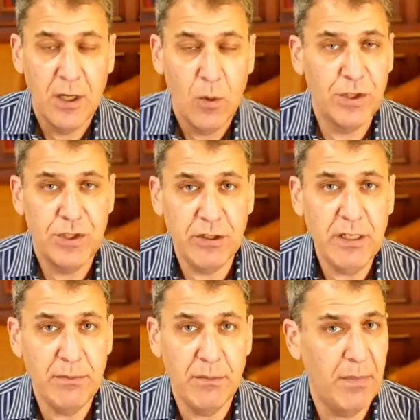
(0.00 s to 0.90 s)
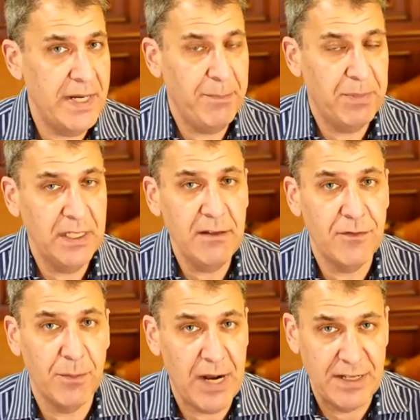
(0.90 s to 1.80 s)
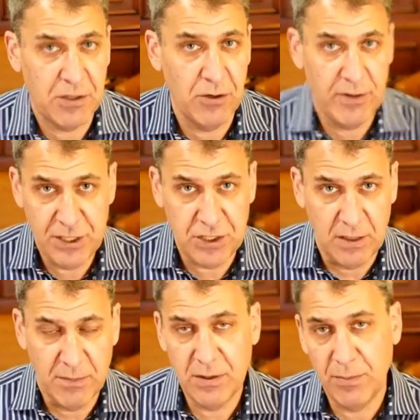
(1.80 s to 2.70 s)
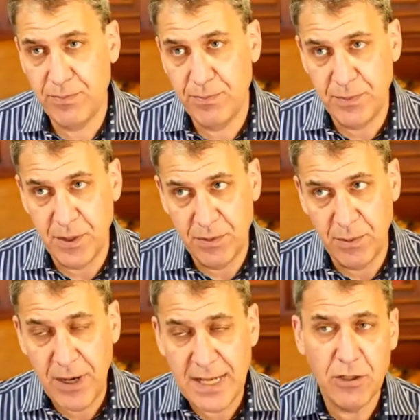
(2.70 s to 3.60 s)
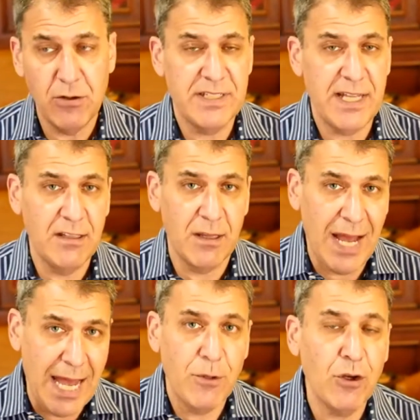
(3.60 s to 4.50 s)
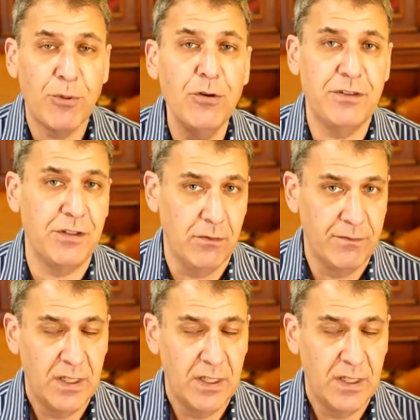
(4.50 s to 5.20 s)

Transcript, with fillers: Well, the jury might not believe the prosecutor initially, but the, the, the prosecutor is telling them, I'm going to prove it to you.